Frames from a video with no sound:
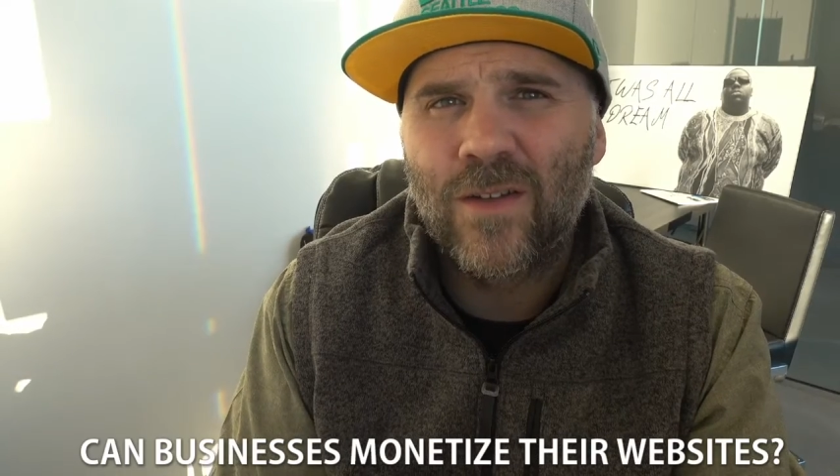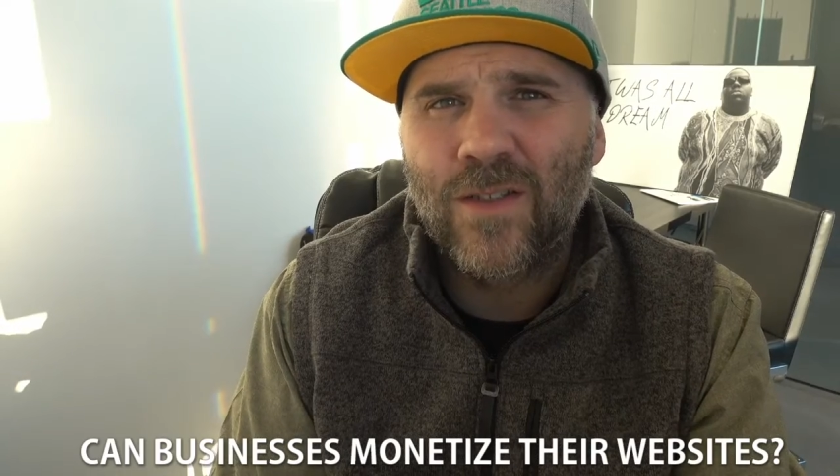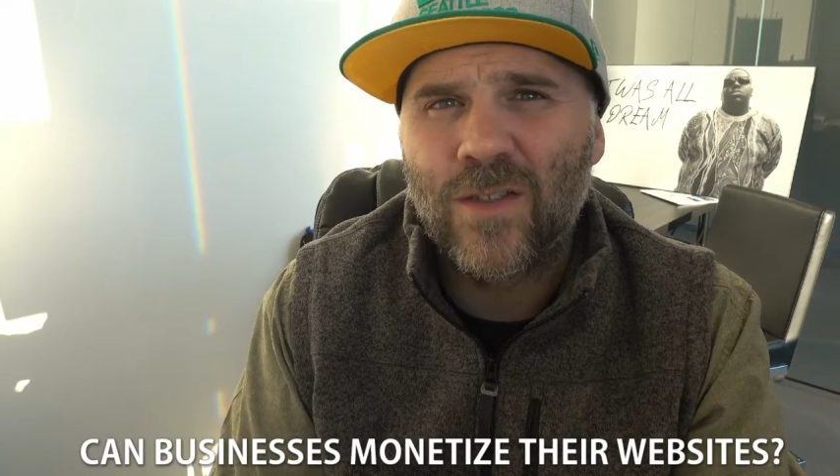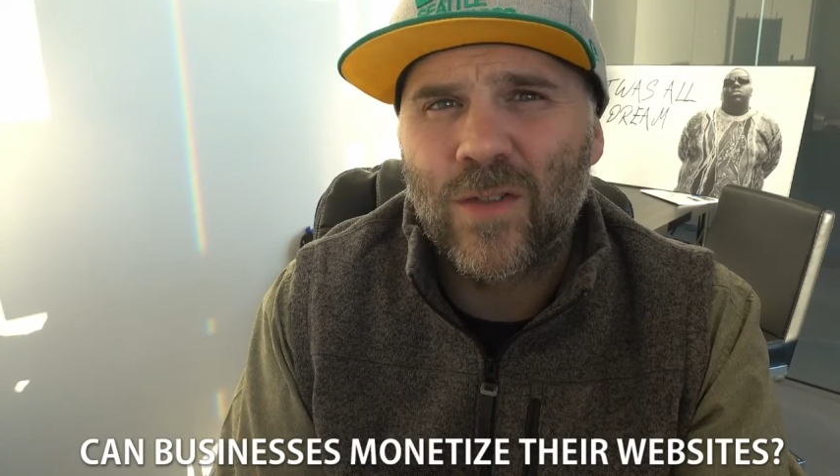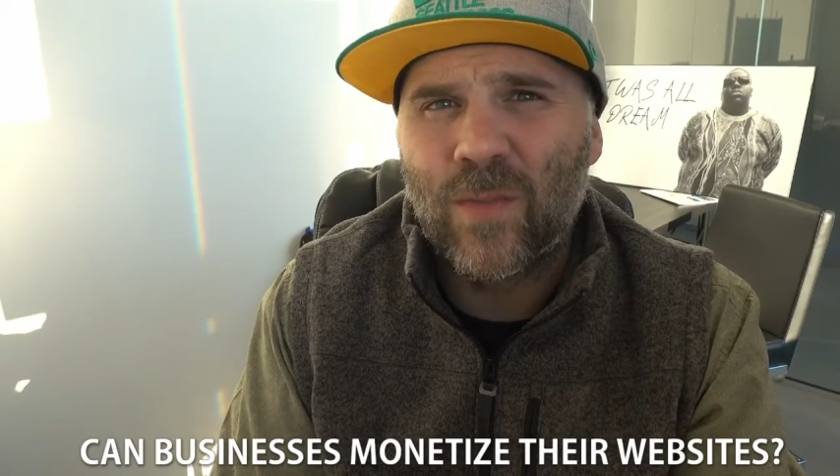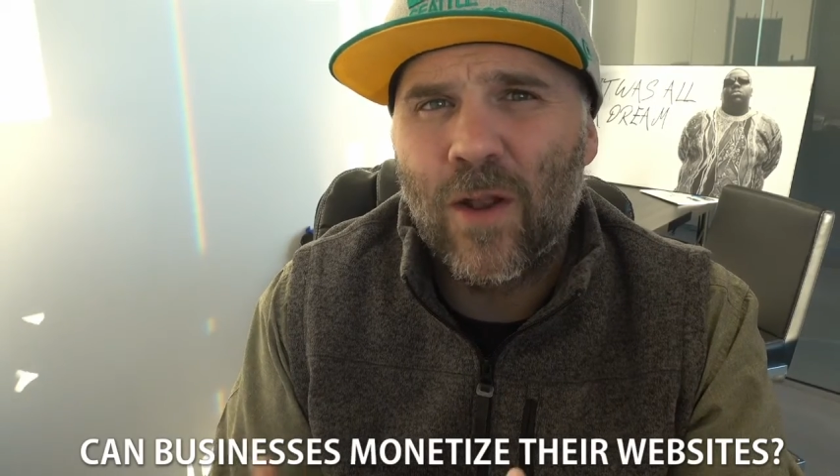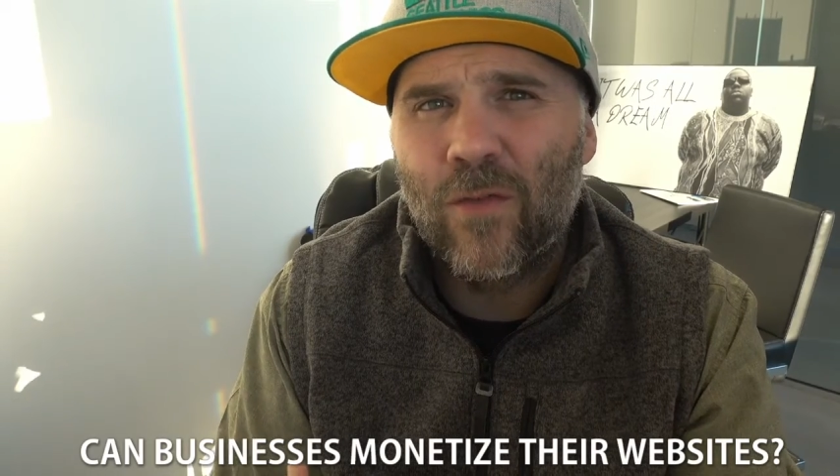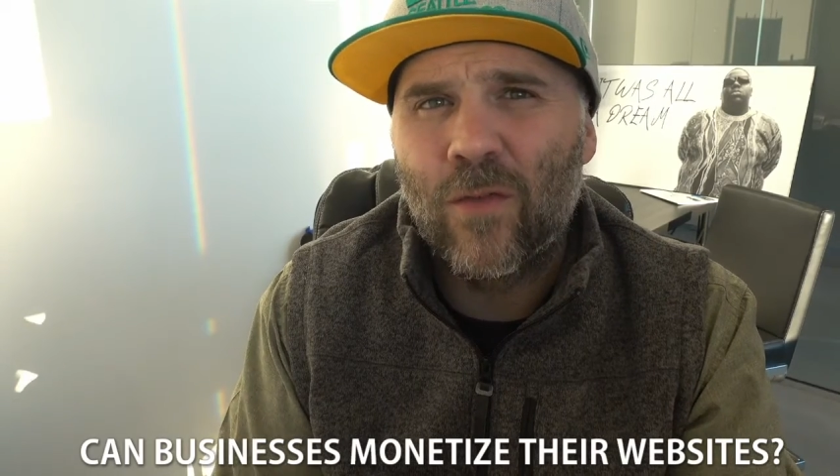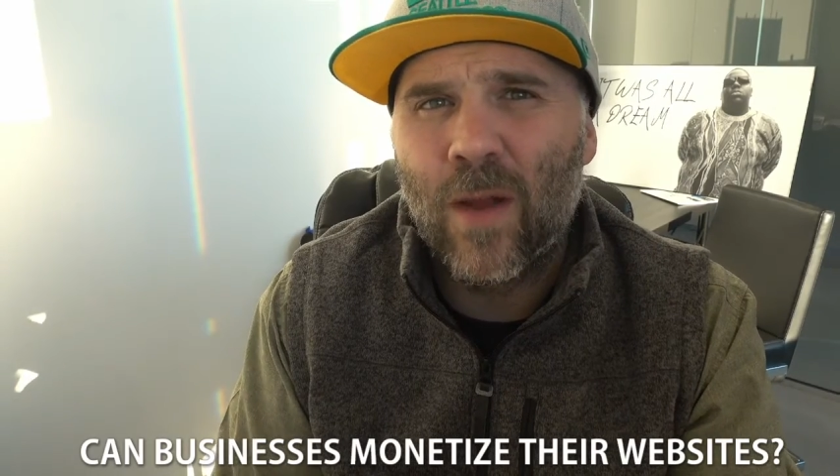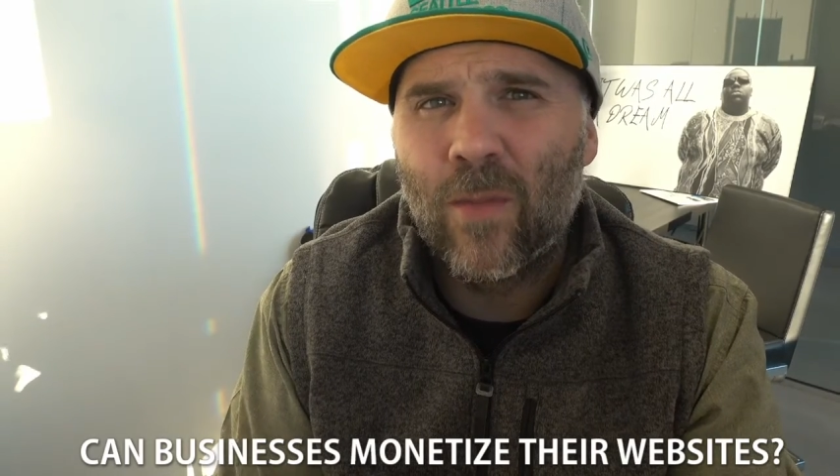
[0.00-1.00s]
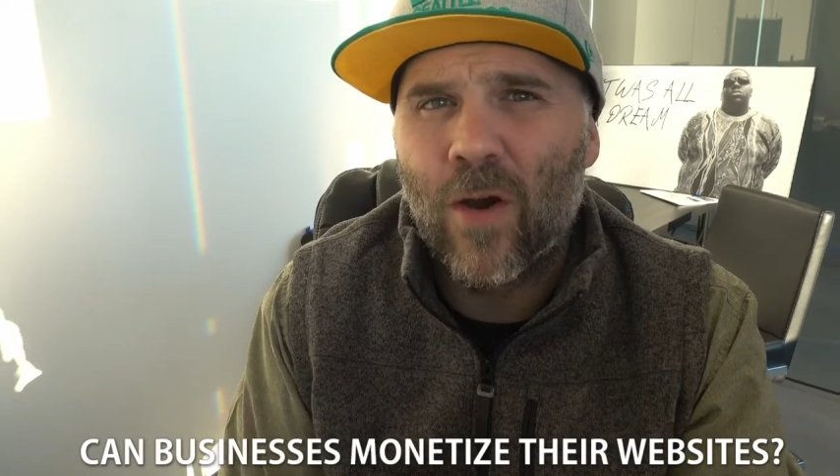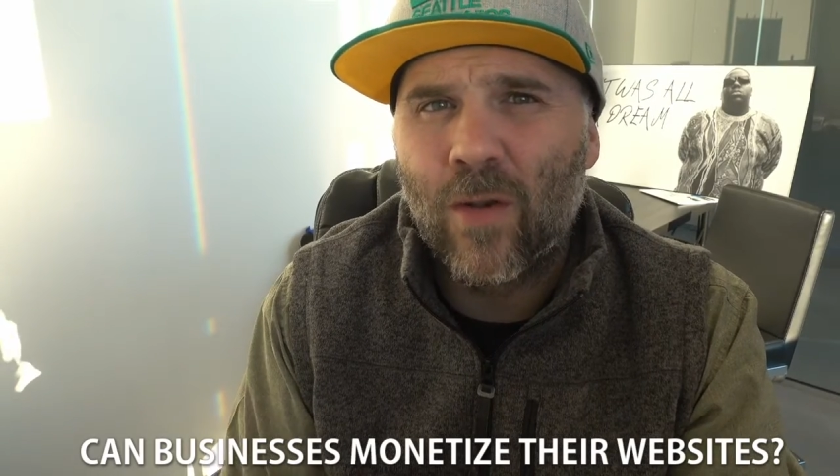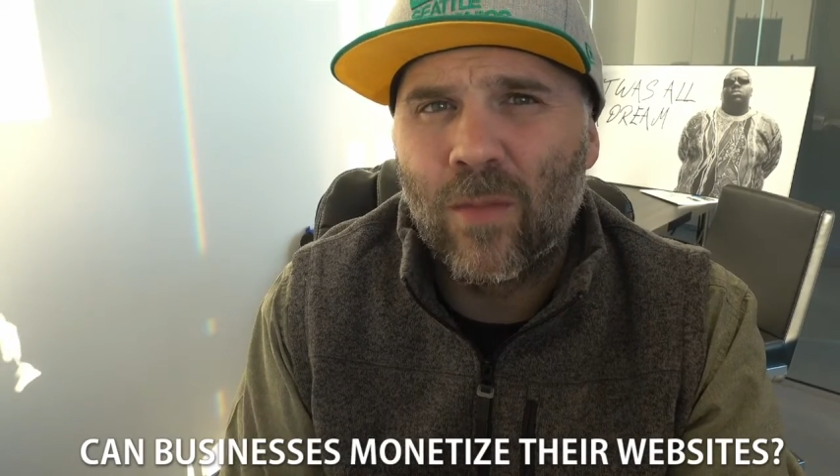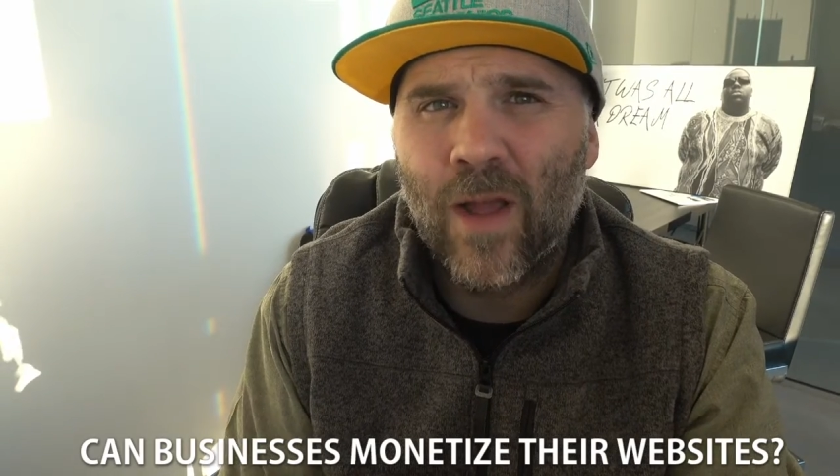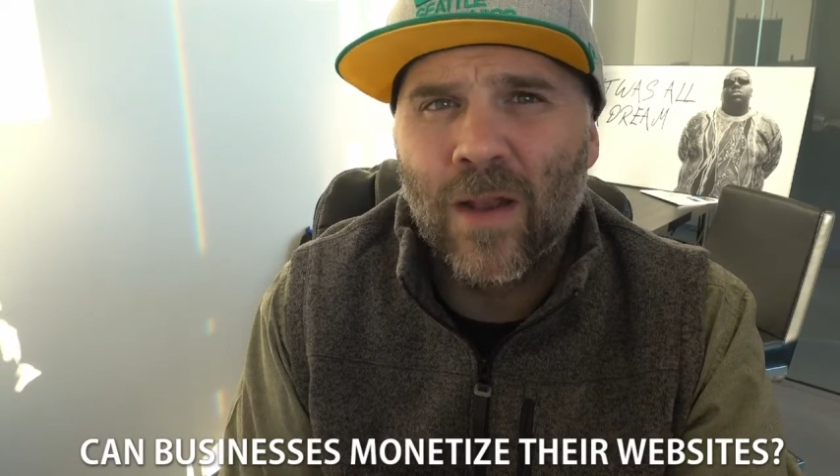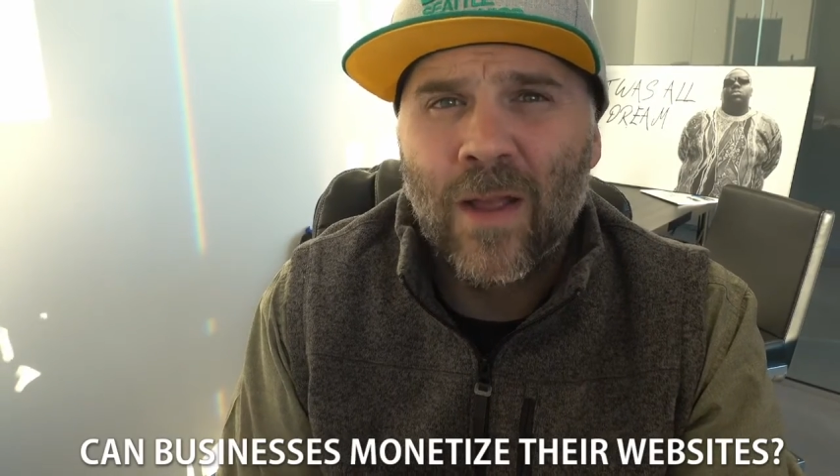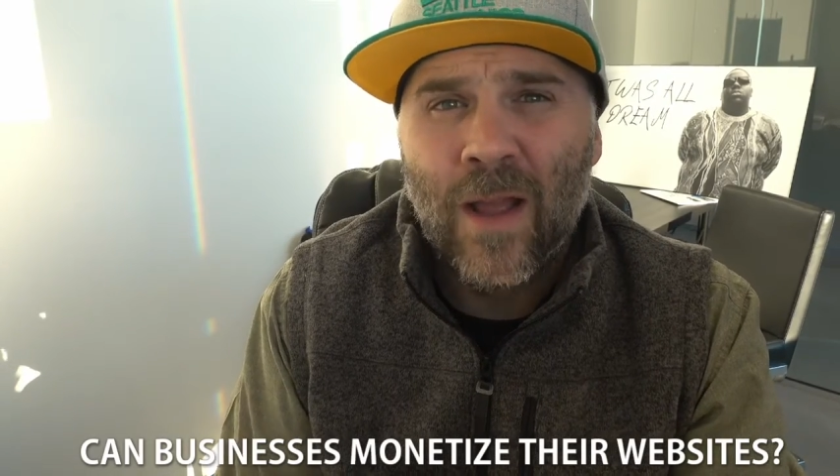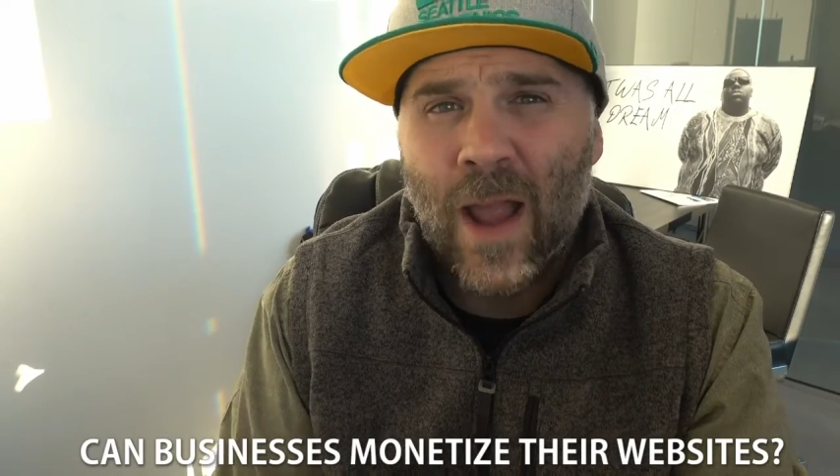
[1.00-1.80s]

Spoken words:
so it's better for my bottom line.